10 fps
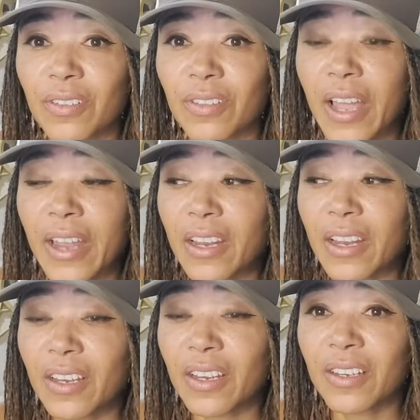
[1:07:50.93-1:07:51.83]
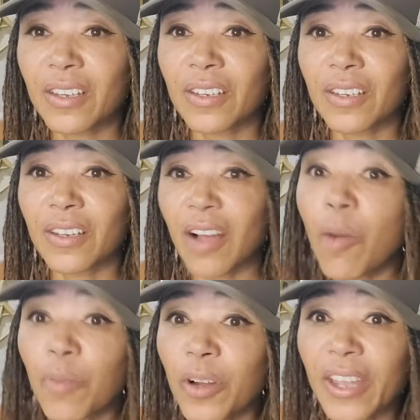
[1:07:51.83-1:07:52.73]
Like
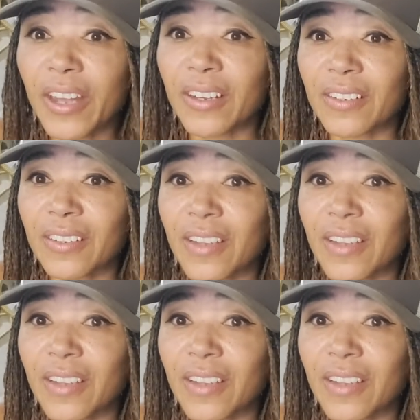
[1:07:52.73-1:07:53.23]
I'm gonna get it.